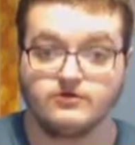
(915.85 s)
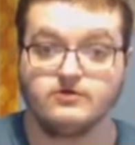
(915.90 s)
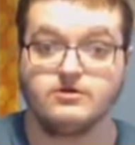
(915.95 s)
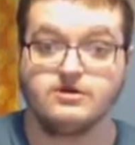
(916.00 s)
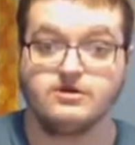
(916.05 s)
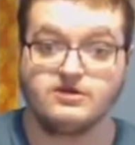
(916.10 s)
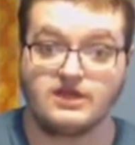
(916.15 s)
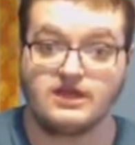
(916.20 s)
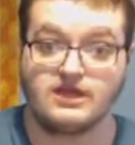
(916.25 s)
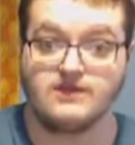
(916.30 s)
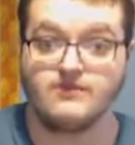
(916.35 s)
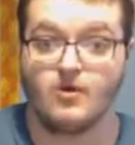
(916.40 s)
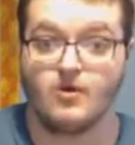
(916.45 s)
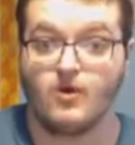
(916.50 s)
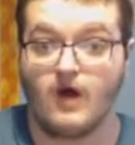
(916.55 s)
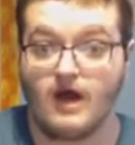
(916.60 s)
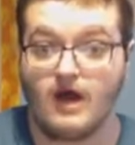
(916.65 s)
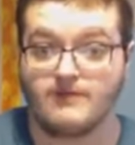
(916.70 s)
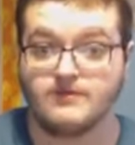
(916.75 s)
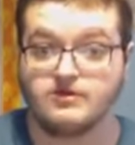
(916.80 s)
through
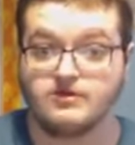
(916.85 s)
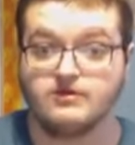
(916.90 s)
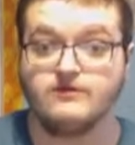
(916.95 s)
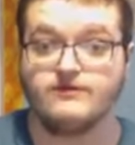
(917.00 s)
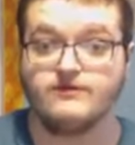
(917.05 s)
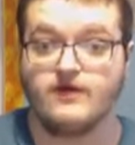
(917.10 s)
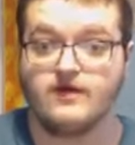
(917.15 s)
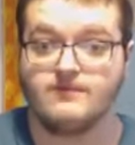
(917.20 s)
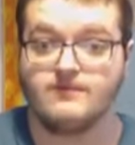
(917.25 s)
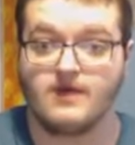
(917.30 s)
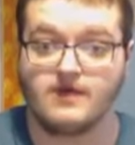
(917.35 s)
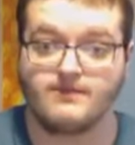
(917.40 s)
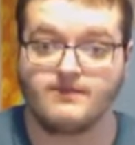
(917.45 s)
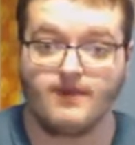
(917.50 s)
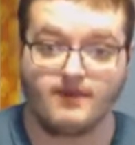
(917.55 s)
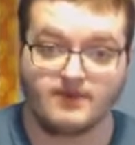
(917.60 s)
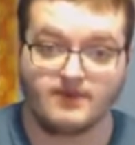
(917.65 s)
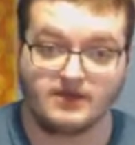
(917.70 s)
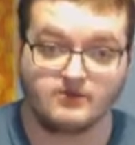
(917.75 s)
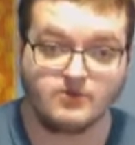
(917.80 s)
Steam or Amazon via
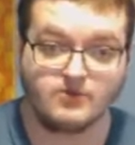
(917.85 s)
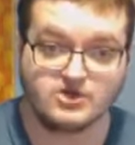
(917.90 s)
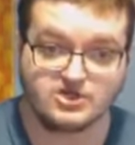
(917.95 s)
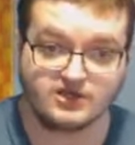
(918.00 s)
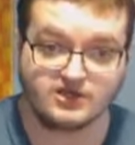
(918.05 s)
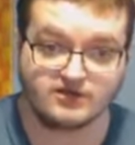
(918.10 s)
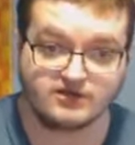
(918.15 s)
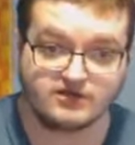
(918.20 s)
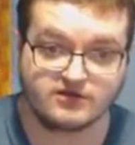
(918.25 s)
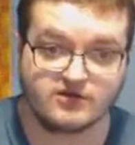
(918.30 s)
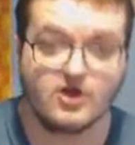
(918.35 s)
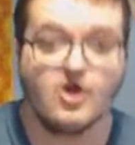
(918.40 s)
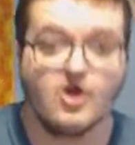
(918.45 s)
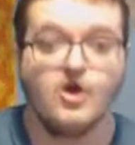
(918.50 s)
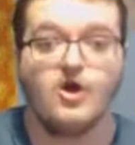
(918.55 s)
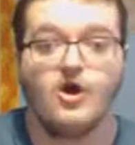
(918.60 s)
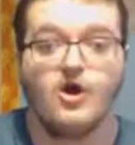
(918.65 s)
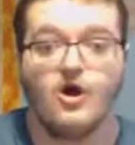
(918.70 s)
my public wishlists.